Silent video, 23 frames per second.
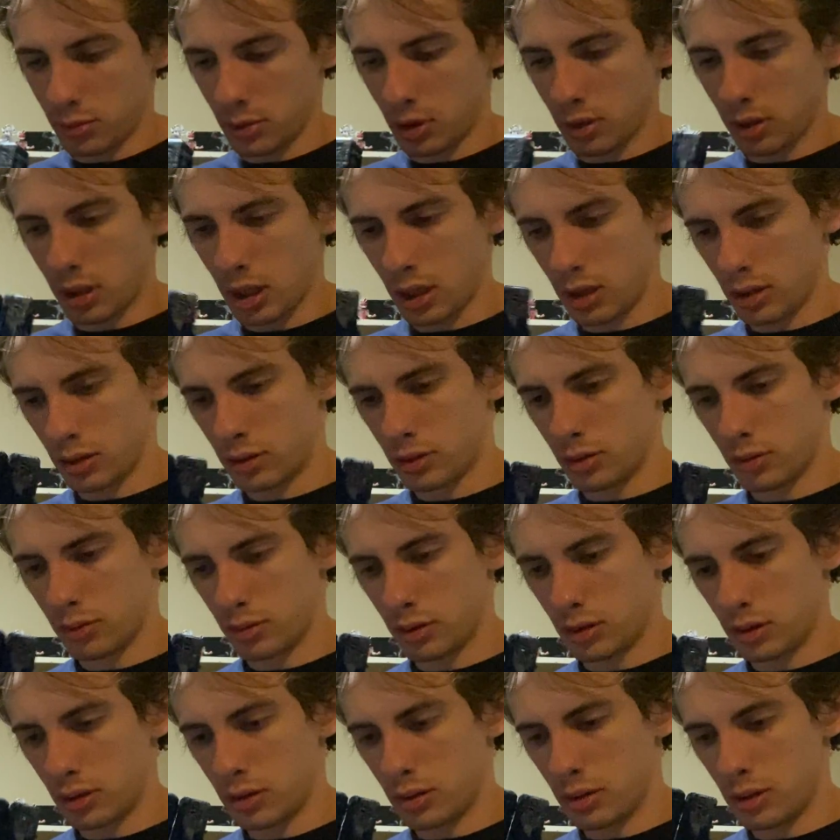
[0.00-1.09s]
Okay, so
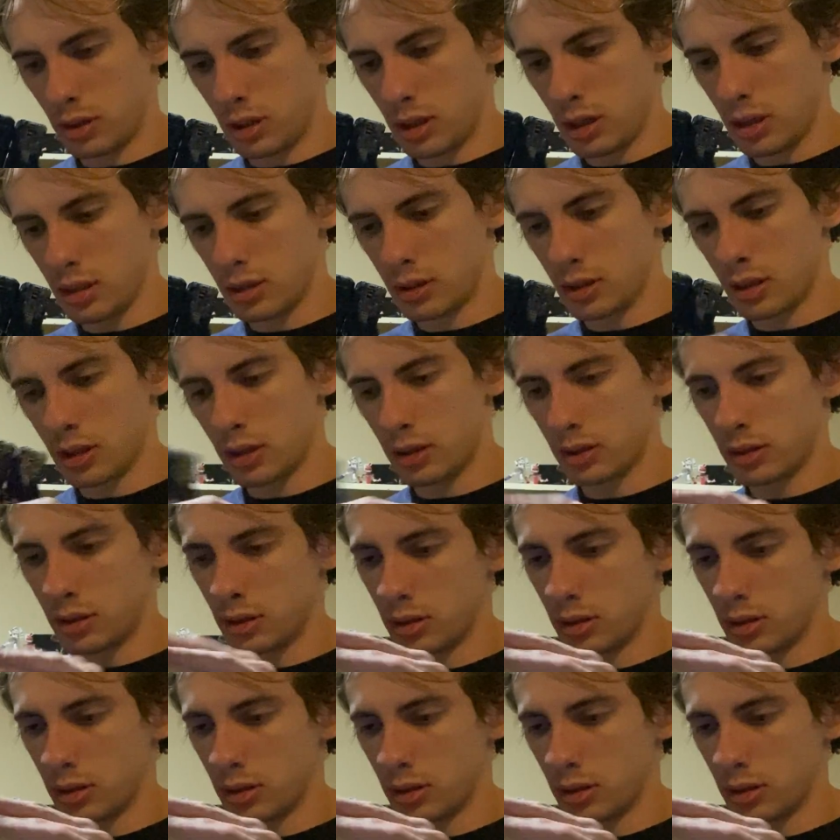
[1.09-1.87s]
he's nice